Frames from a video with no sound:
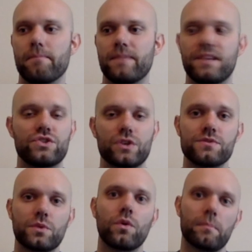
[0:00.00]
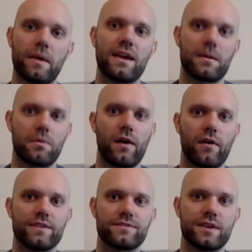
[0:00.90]
That shows that we're making
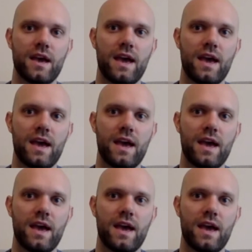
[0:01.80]
progress.